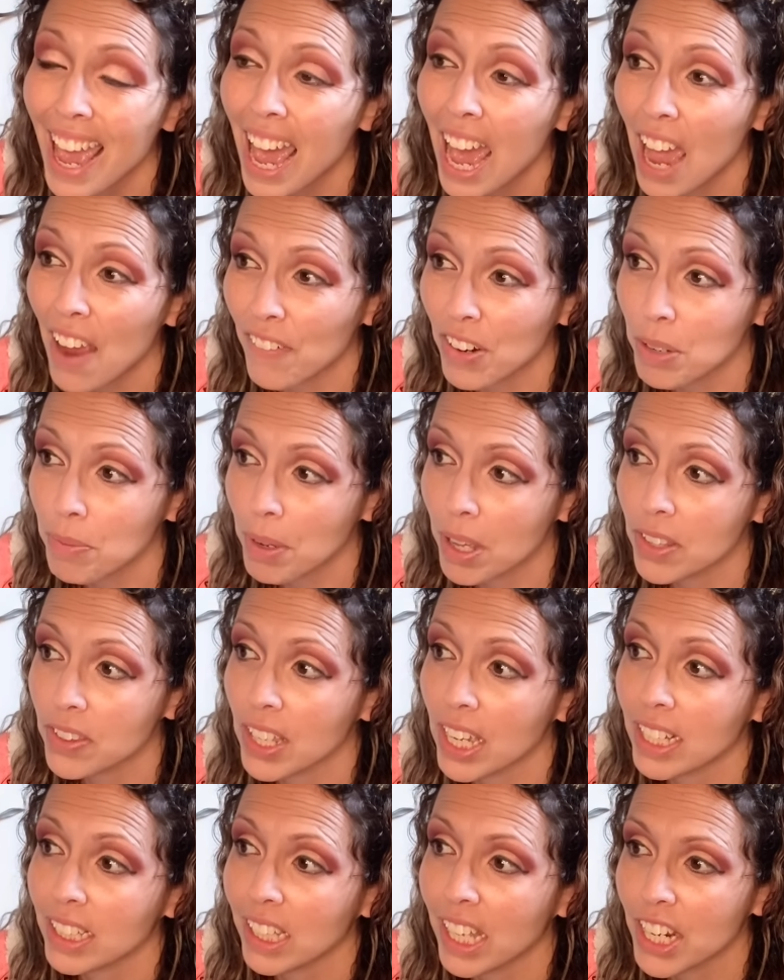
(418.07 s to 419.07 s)
every month
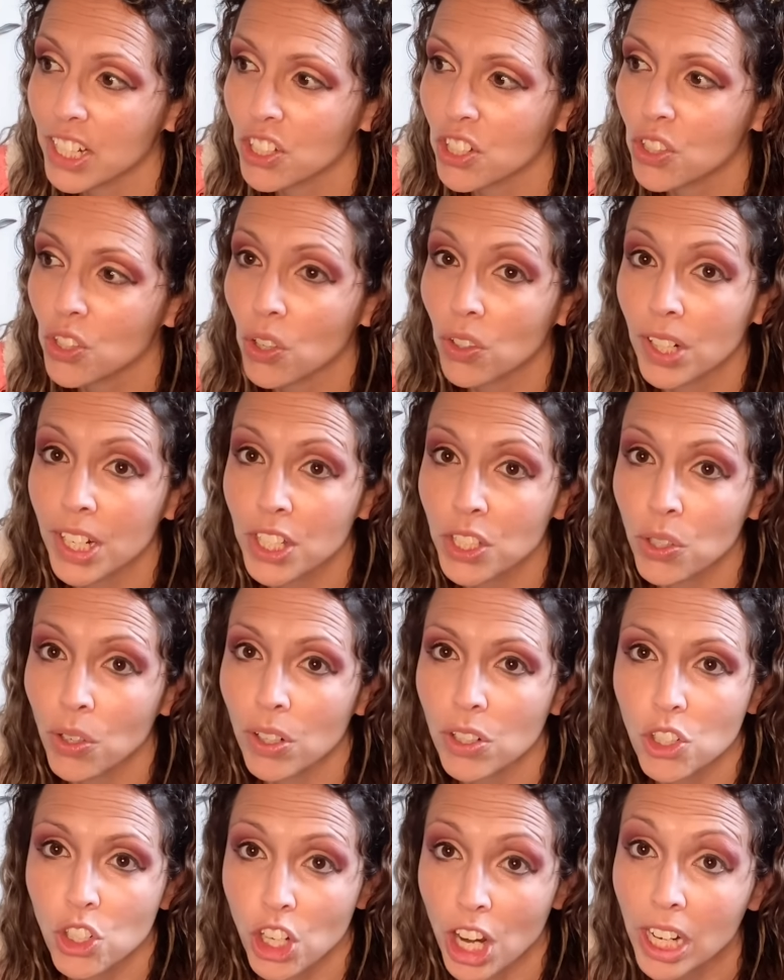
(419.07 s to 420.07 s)
I like to donate to
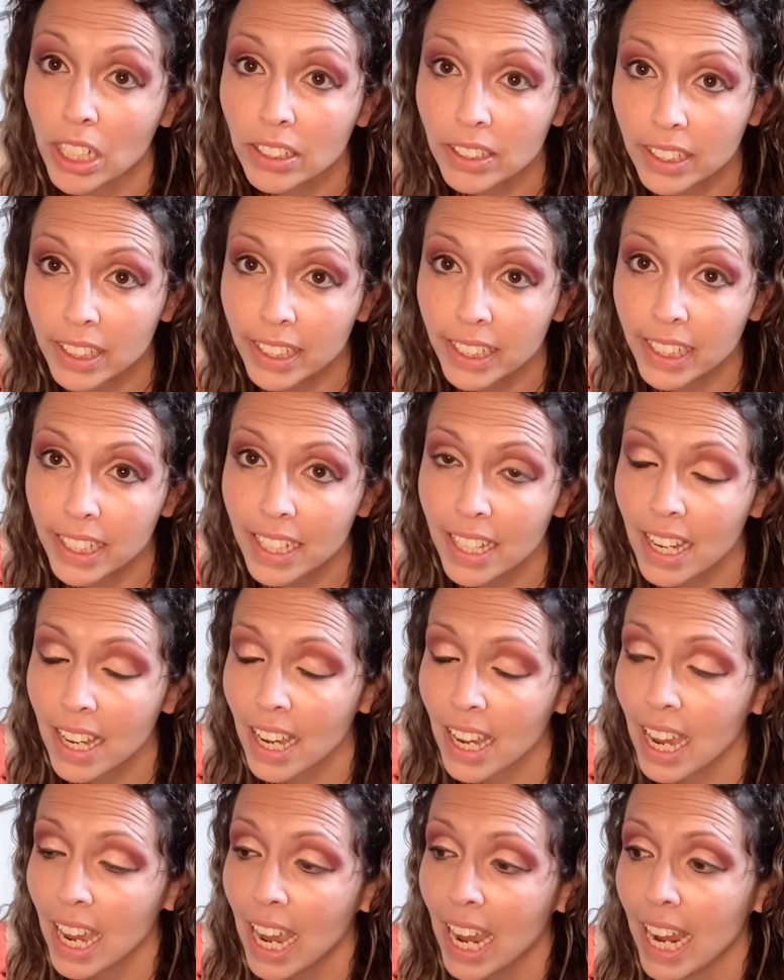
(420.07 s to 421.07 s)
a charity
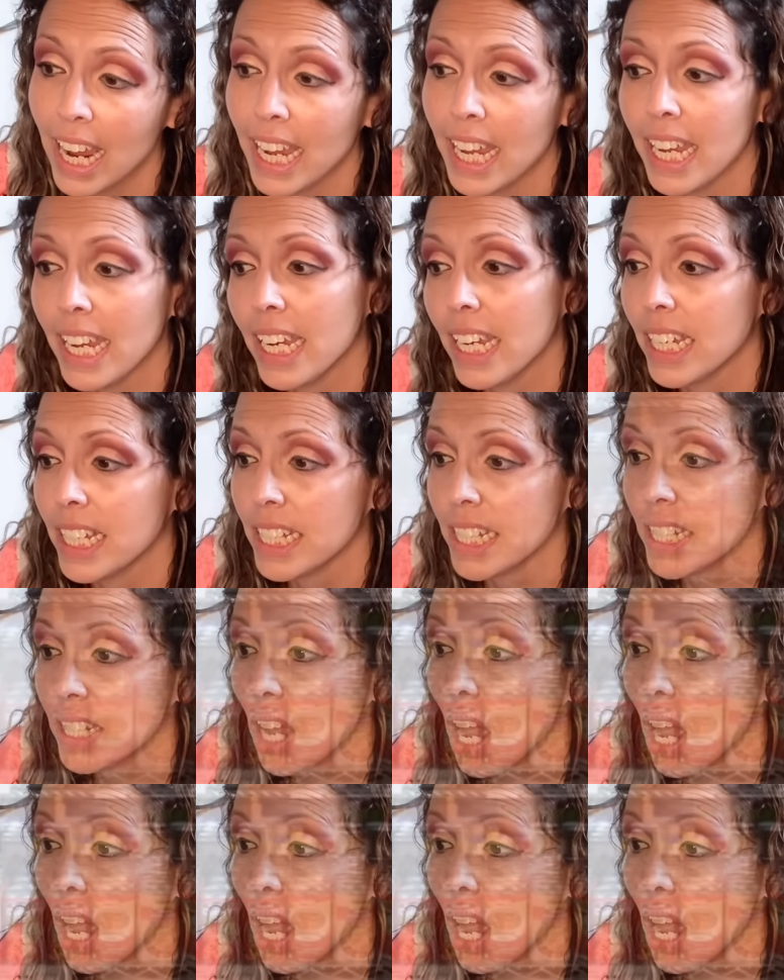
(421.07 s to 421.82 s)
and